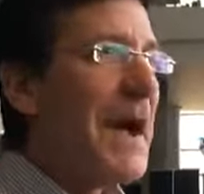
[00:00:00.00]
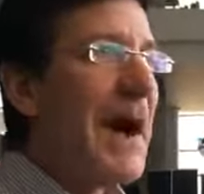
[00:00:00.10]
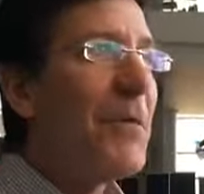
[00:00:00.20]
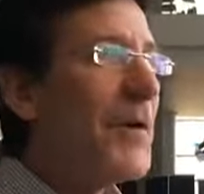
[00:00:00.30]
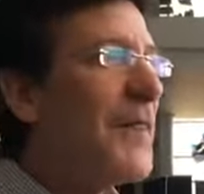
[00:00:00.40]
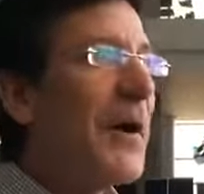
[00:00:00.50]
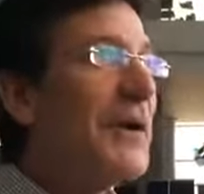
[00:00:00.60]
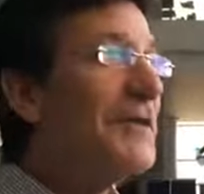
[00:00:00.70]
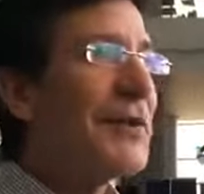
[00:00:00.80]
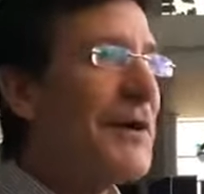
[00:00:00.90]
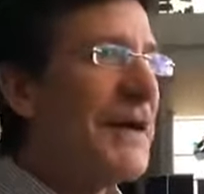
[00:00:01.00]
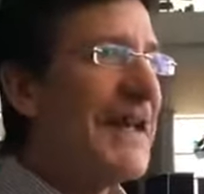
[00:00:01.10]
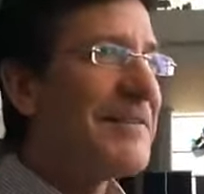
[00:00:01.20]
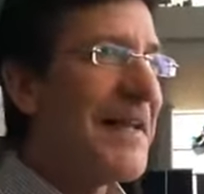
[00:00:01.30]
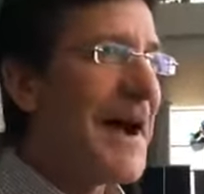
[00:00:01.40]
And with our
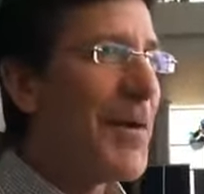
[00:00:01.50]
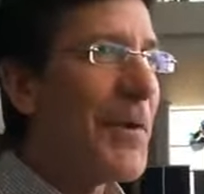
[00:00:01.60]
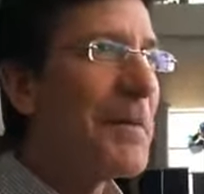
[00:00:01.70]
internet, we're